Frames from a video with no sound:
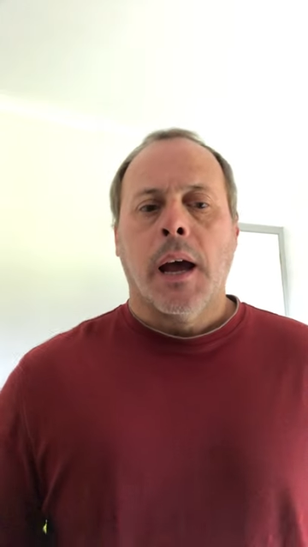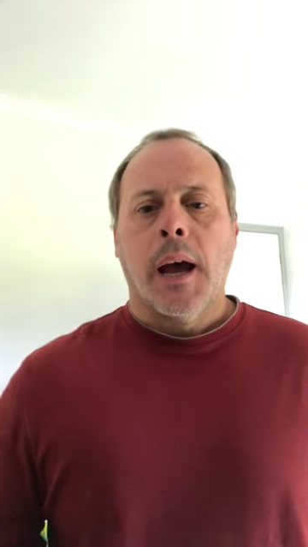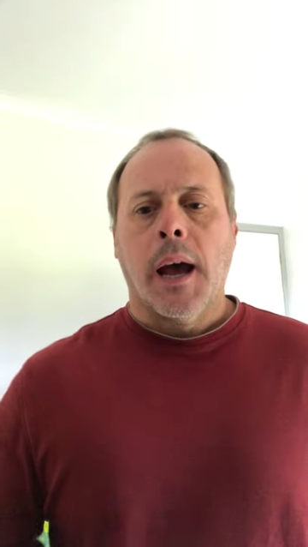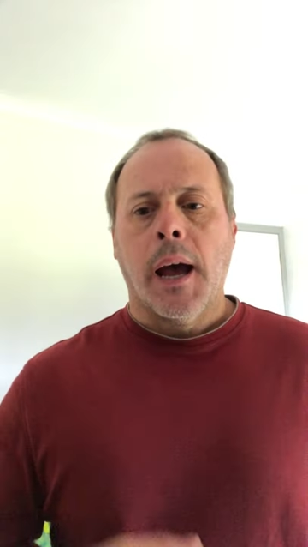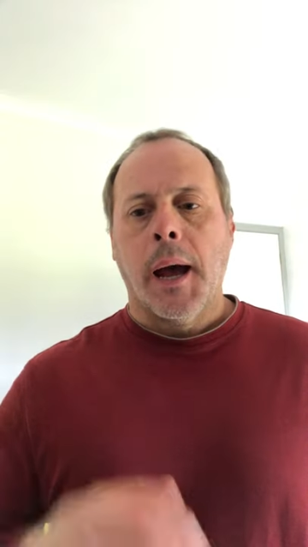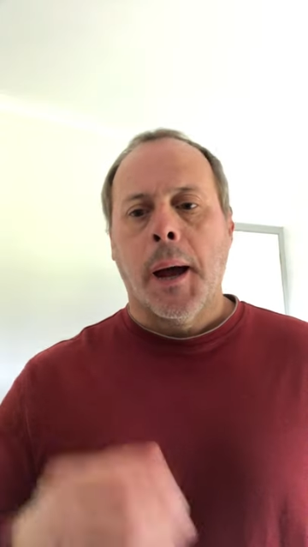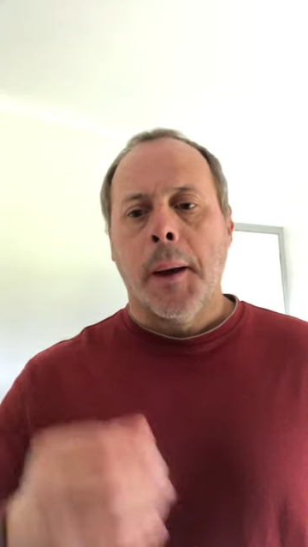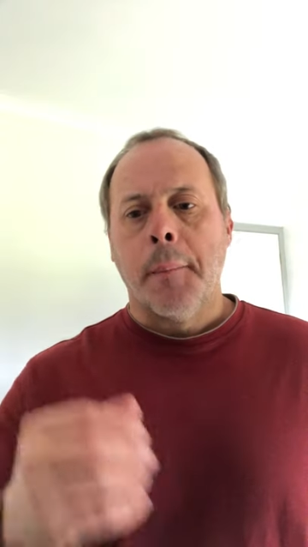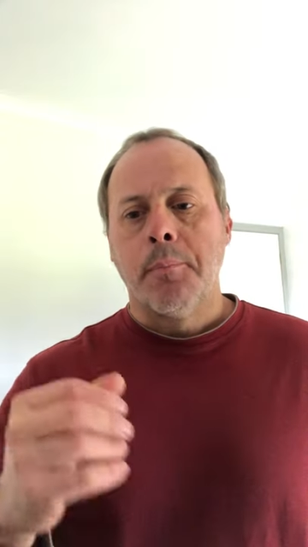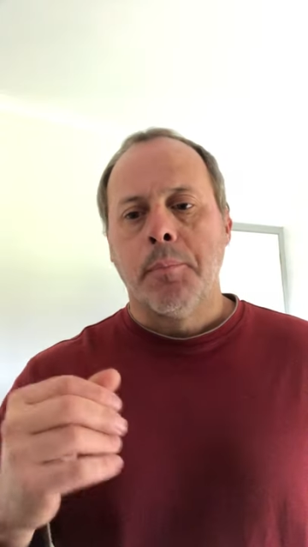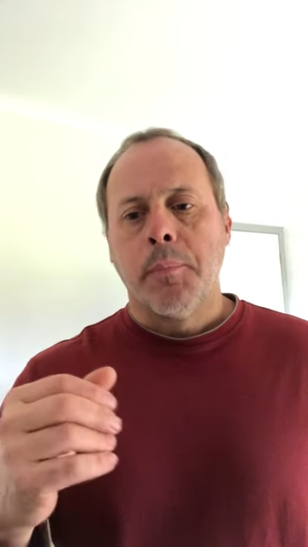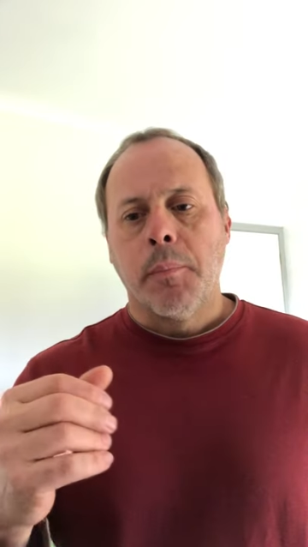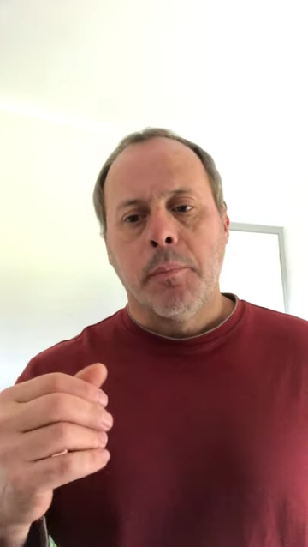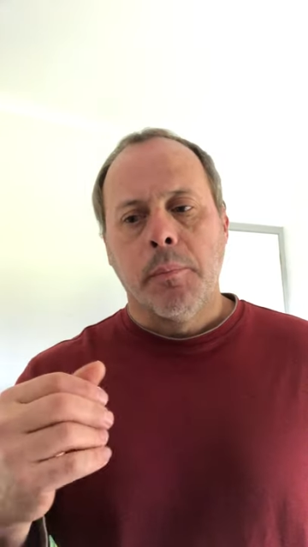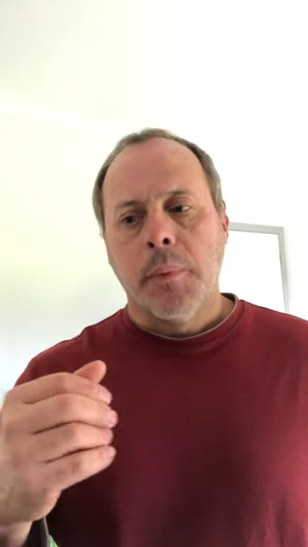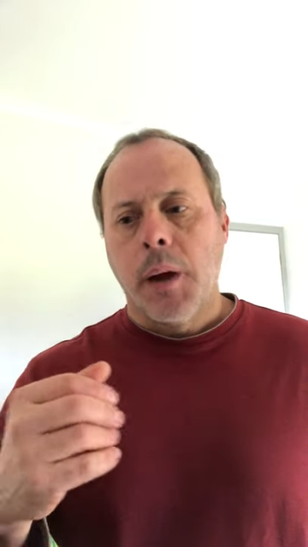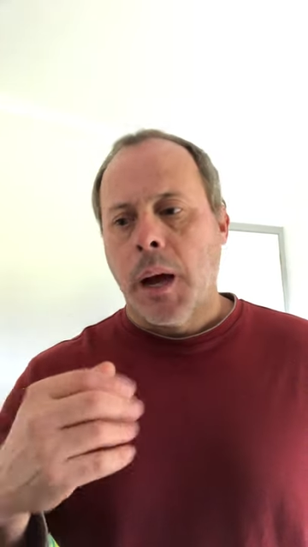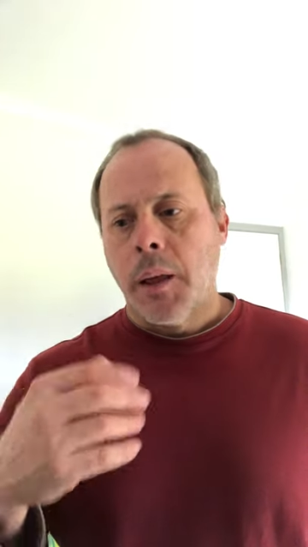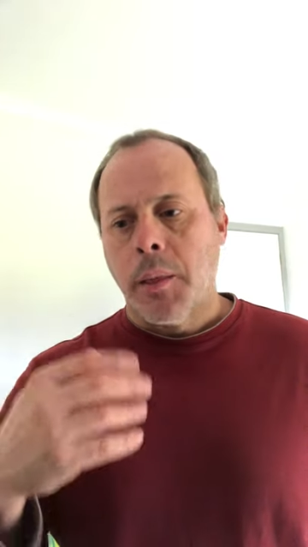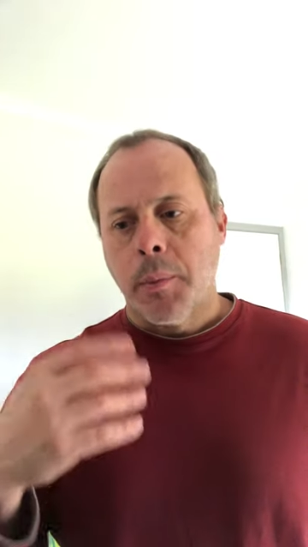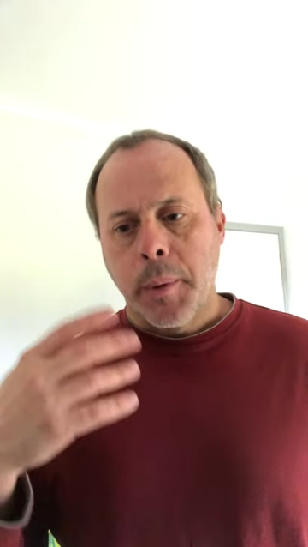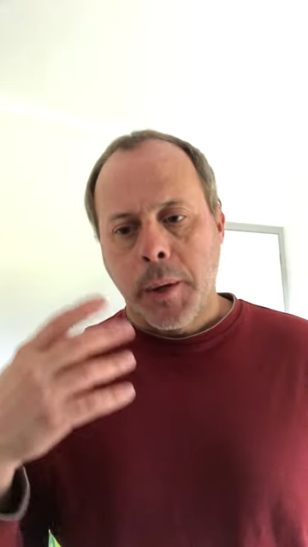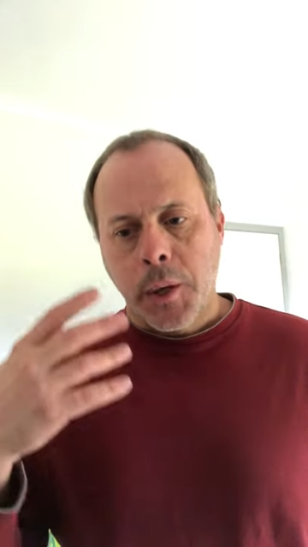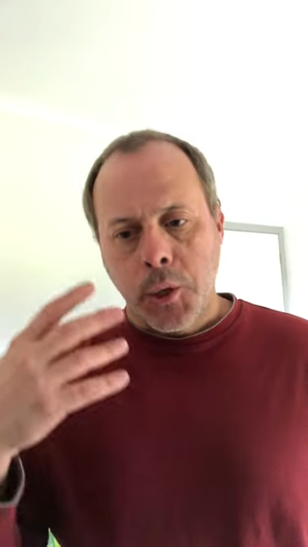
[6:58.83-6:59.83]

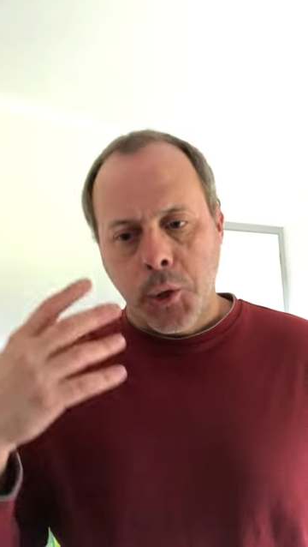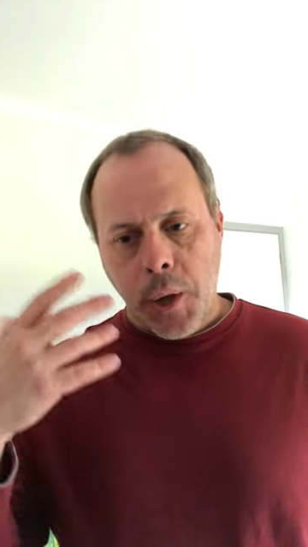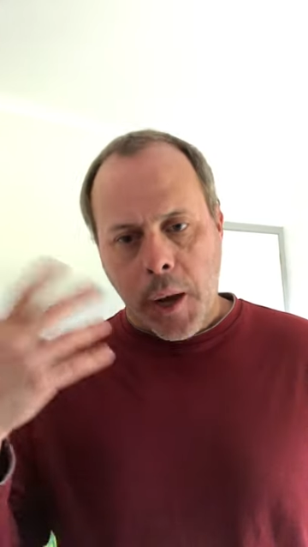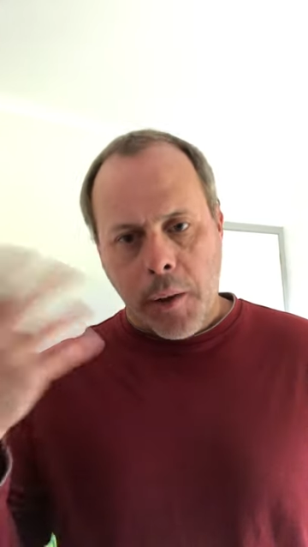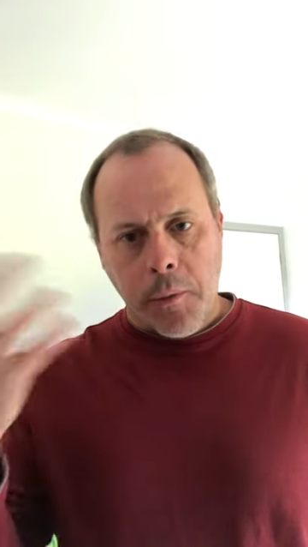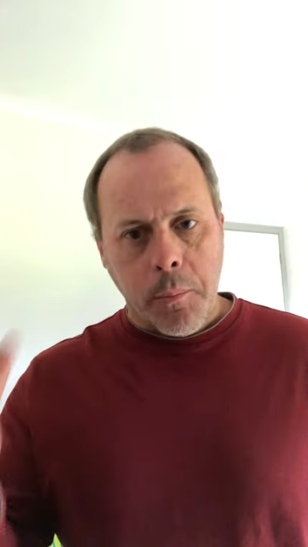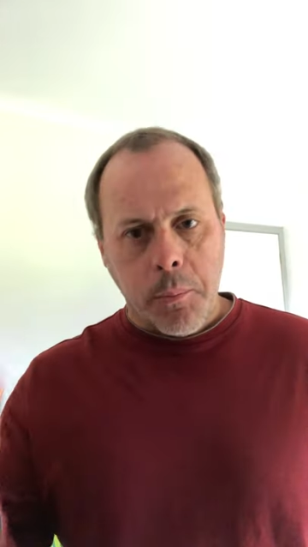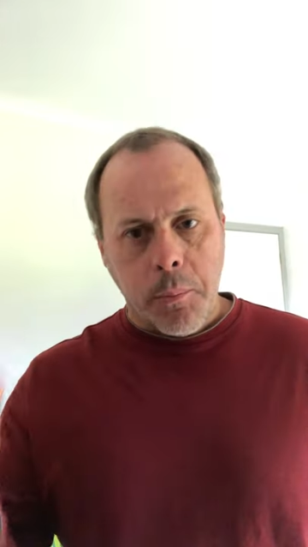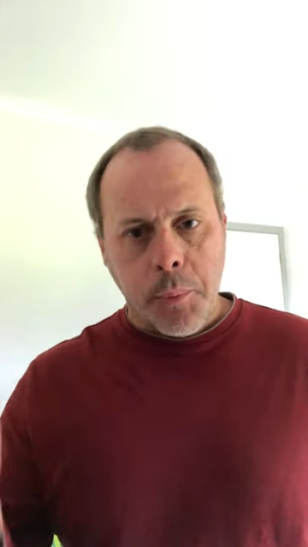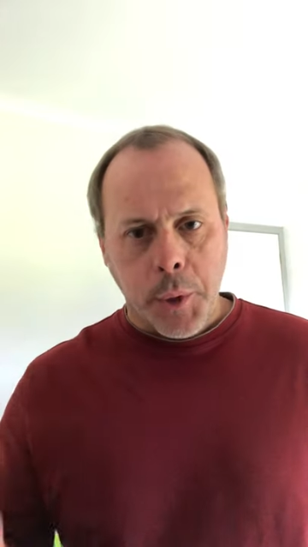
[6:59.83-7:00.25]
either because you haven't